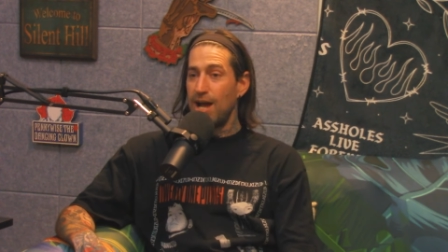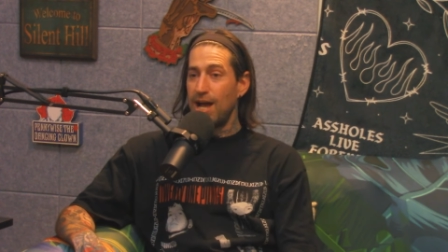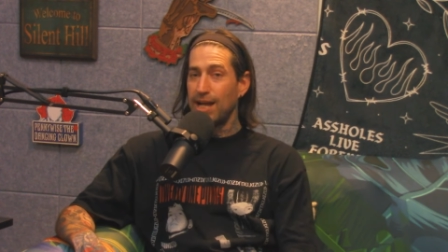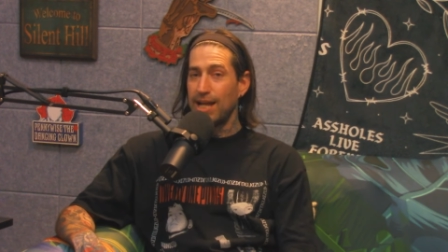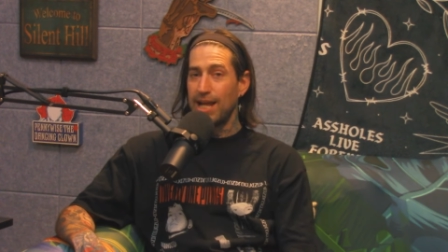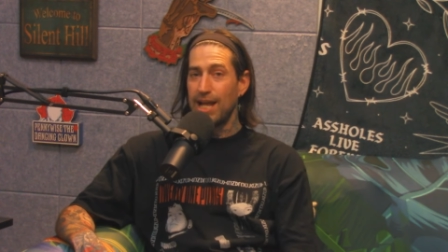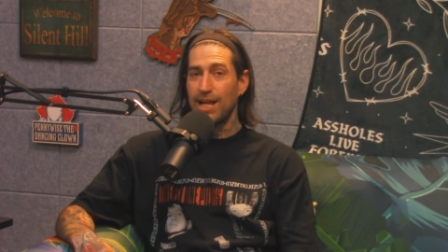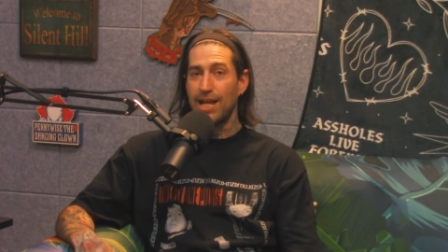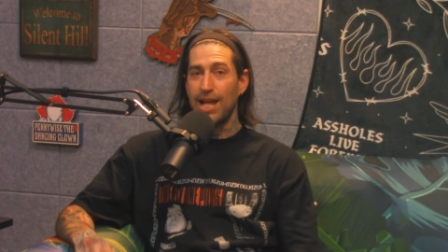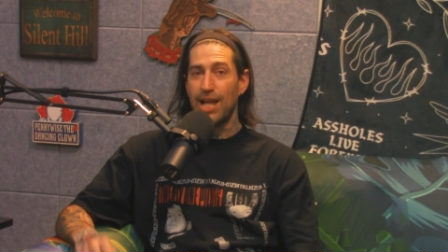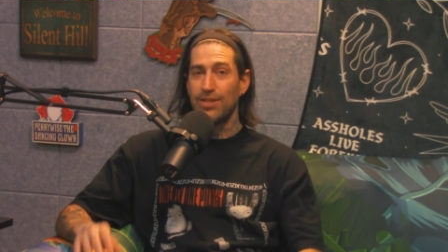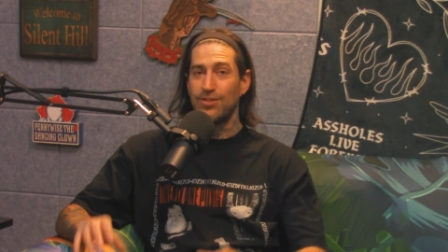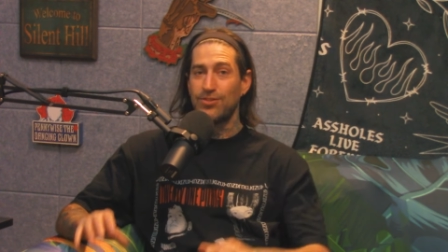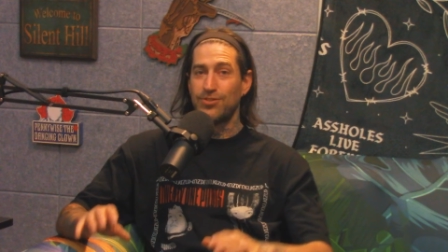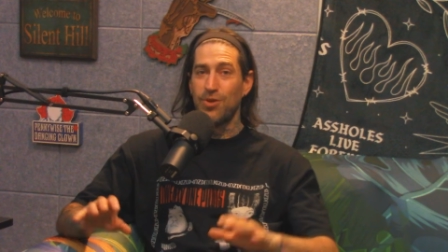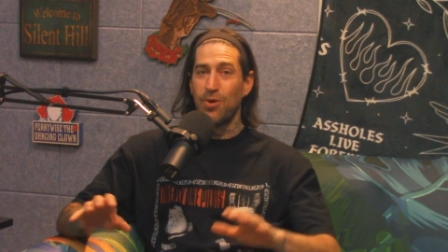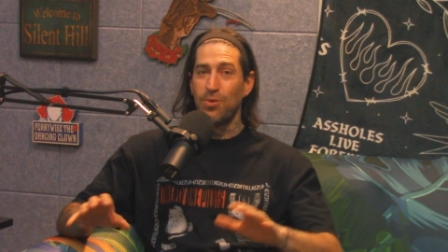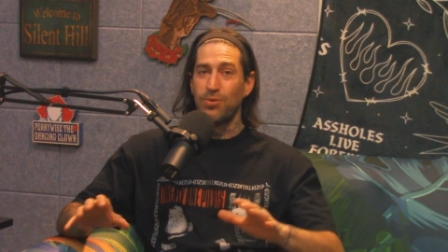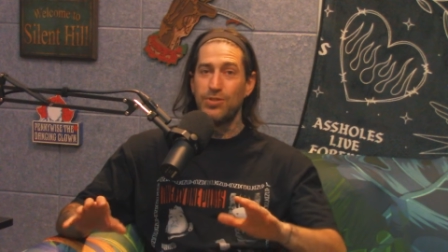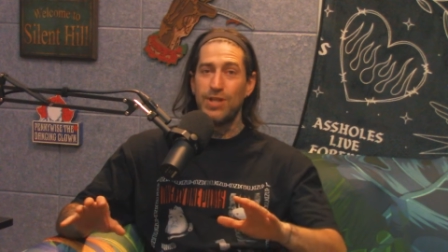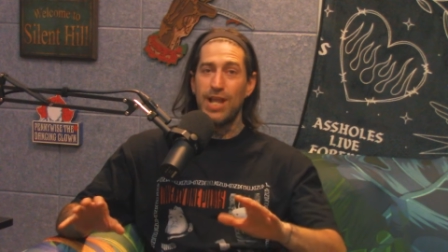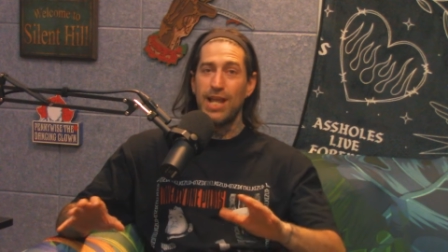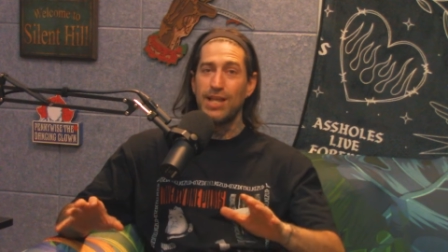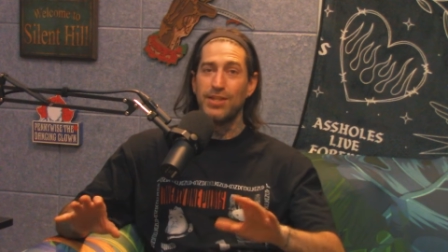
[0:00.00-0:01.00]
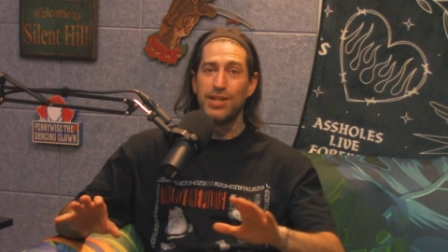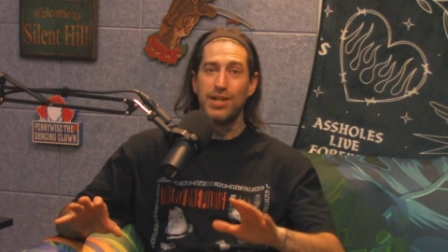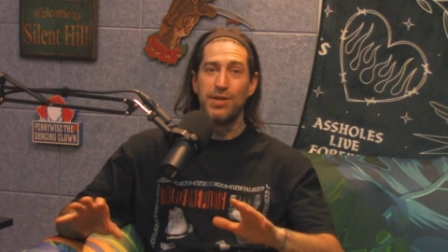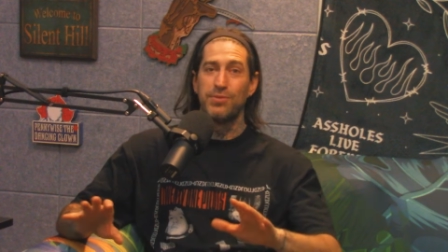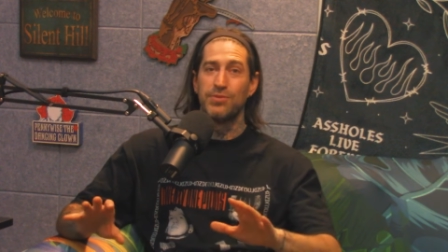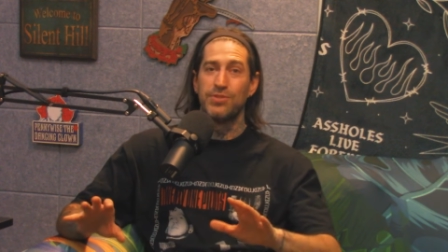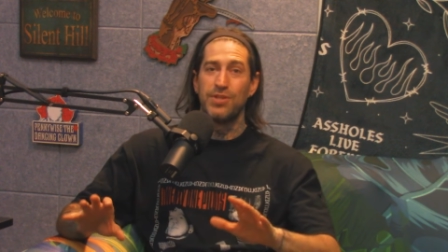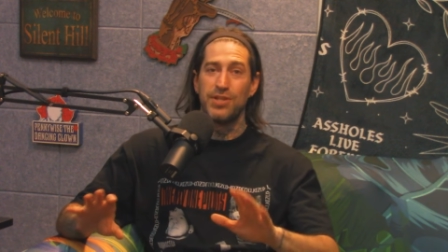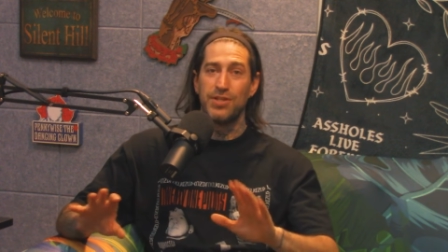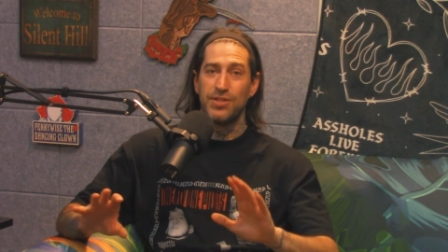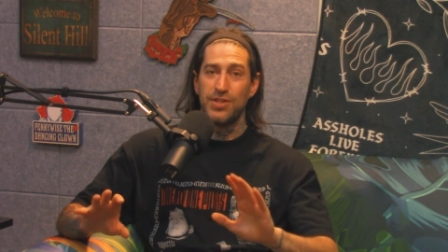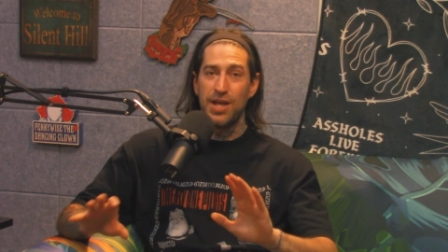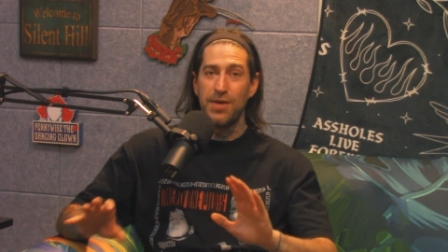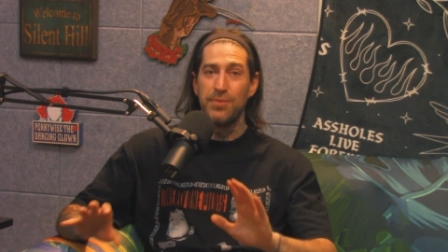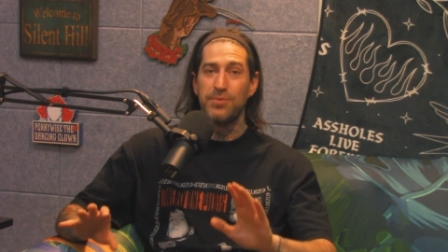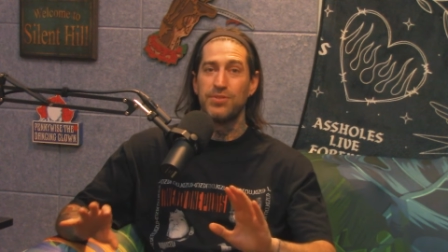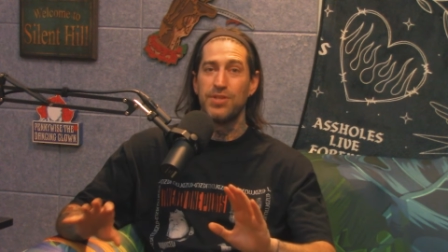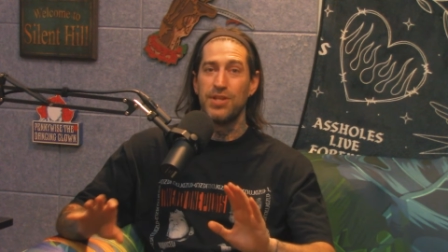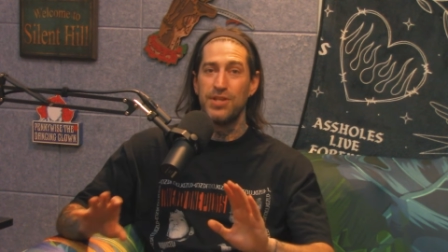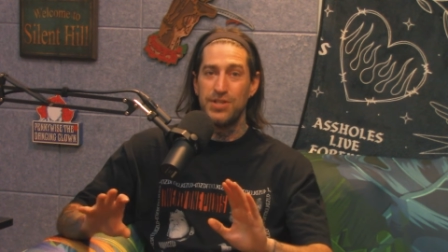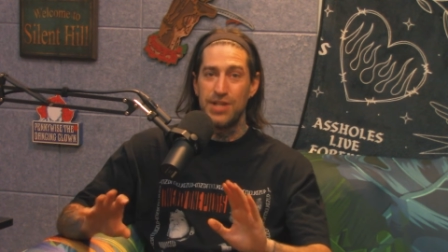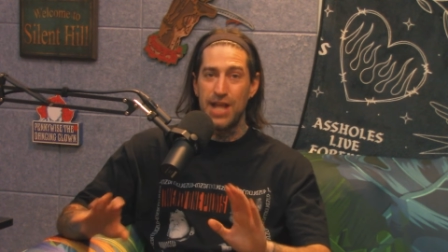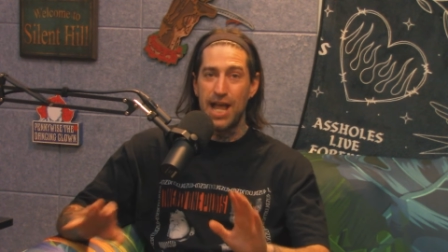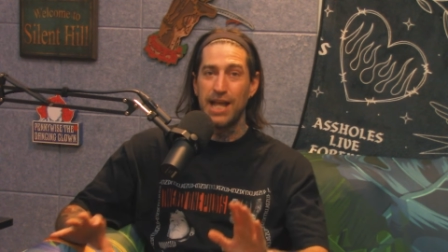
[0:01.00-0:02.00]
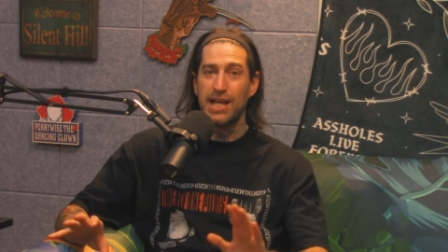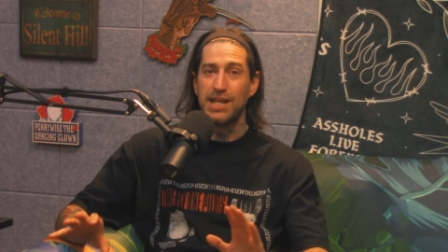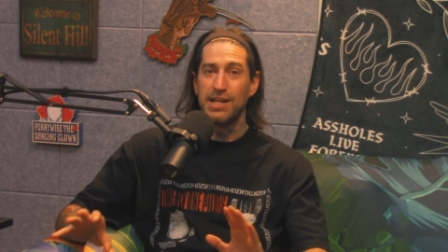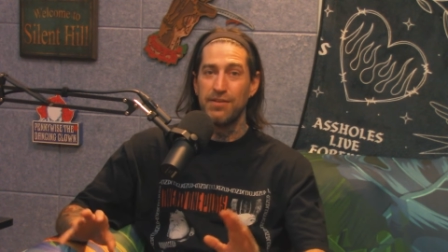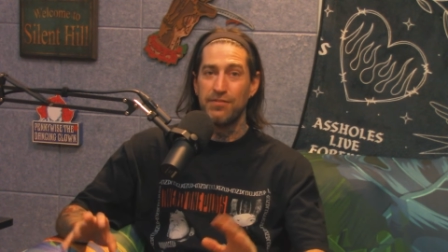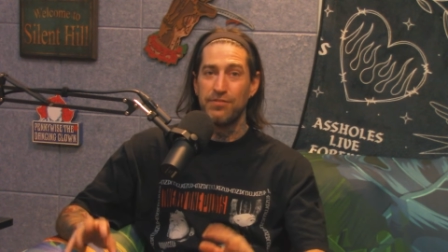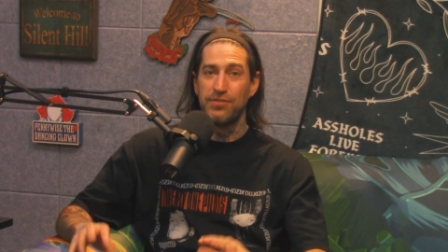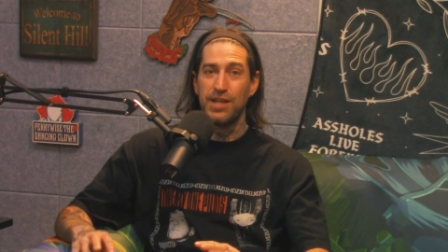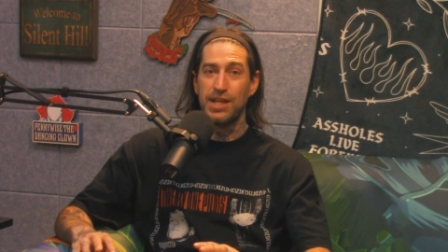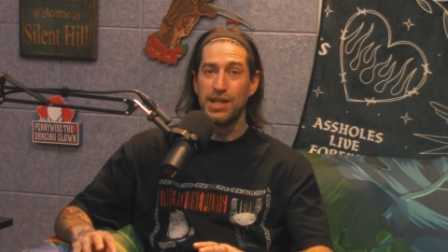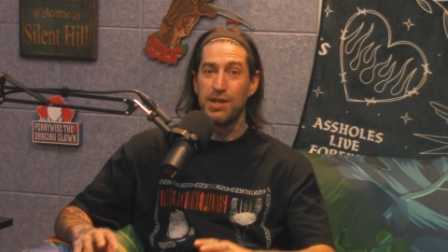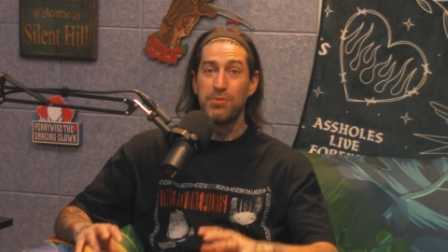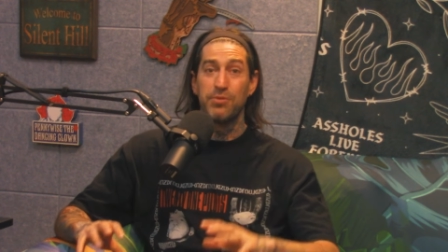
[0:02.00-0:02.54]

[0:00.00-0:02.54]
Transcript: yeah. again, guys, don't take that it was a it was a negative thing.